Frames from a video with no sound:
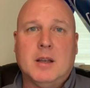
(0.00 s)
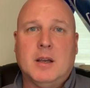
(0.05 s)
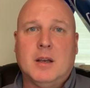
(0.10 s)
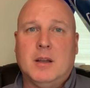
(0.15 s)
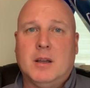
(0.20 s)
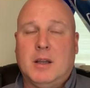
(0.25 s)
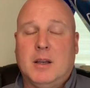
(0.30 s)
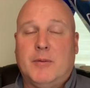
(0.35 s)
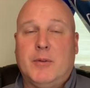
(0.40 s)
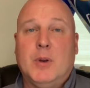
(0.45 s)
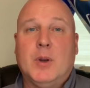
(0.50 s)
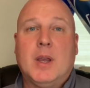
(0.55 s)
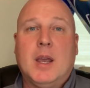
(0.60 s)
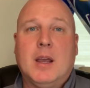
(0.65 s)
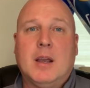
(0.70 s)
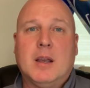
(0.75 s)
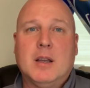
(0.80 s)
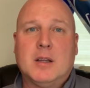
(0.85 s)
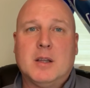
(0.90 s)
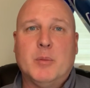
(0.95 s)
And if you
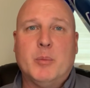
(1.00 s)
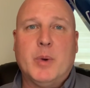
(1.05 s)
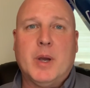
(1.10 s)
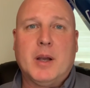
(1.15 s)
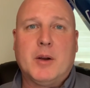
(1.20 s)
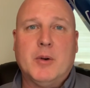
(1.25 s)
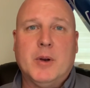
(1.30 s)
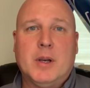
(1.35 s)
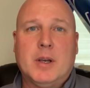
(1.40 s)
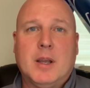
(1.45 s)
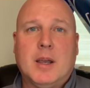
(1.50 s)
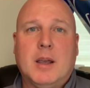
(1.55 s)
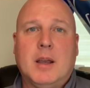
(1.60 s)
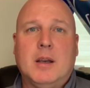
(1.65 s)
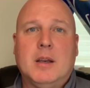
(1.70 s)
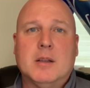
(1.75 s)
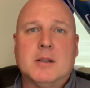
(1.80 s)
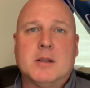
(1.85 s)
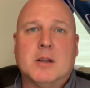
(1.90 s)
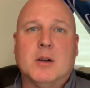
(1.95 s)
can't get them back
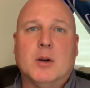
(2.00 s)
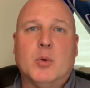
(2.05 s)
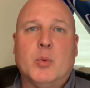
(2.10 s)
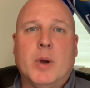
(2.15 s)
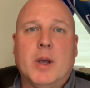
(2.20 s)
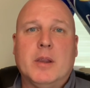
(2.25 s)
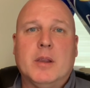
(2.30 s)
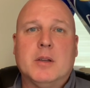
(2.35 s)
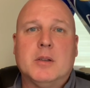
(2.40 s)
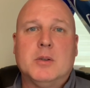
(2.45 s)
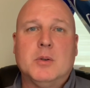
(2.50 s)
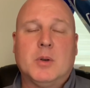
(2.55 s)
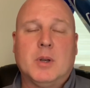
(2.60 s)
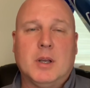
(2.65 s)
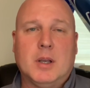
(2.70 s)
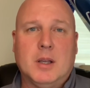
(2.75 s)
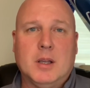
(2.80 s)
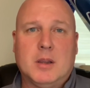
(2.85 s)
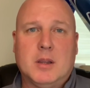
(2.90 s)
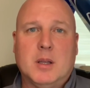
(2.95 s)
retained, is there a way that you
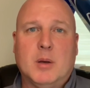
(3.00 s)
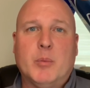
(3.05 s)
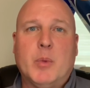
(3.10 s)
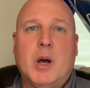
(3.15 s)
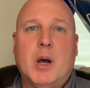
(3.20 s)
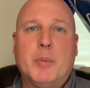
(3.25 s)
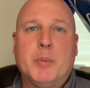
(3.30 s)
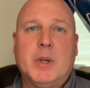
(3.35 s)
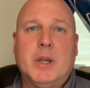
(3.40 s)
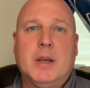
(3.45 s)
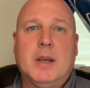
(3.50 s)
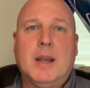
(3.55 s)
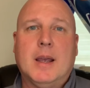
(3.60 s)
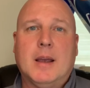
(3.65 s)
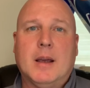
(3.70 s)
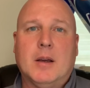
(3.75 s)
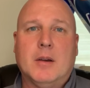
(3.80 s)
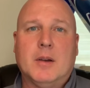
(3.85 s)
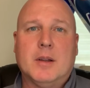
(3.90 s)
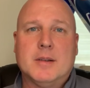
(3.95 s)
could get them opted
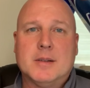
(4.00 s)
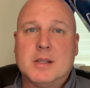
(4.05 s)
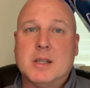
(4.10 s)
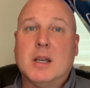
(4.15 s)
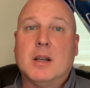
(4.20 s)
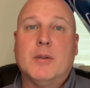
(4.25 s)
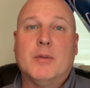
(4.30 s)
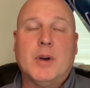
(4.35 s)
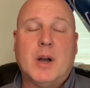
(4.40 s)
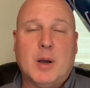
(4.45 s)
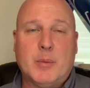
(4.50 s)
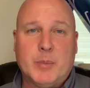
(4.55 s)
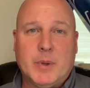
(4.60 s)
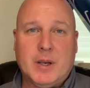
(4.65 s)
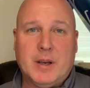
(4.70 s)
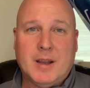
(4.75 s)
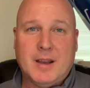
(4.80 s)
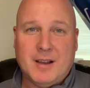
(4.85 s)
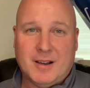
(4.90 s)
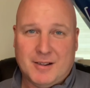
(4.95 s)
down instead of
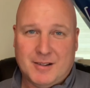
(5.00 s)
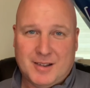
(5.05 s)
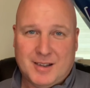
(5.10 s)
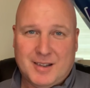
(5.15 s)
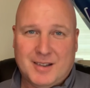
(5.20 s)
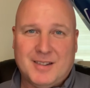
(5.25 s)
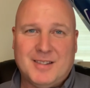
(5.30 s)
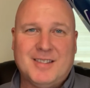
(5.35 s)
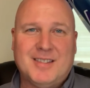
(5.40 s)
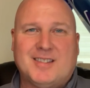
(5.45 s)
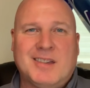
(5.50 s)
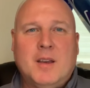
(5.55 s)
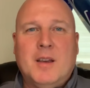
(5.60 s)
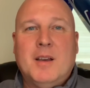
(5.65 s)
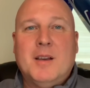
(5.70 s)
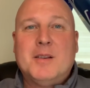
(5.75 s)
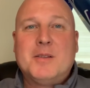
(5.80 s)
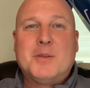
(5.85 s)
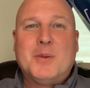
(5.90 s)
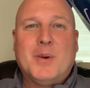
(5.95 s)
opted out?
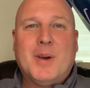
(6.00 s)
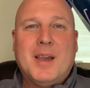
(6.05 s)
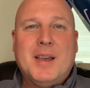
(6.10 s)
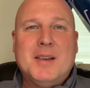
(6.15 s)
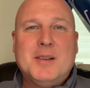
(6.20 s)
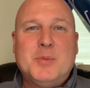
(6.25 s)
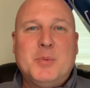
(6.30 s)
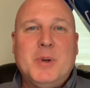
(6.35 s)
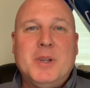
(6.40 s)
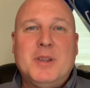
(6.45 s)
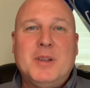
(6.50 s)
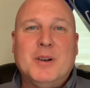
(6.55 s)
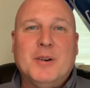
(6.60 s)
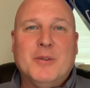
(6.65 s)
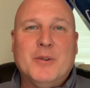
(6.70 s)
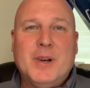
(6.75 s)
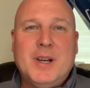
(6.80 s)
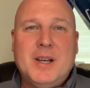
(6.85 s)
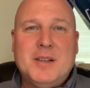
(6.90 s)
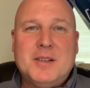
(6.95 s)
So as with your
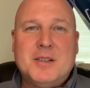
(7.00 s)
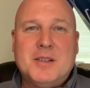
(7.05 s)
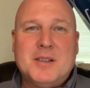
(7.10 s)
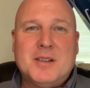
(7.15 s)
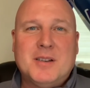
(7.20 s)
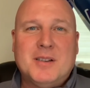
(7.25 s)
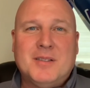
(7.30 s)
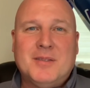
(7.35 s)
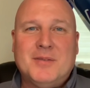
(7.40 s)
reach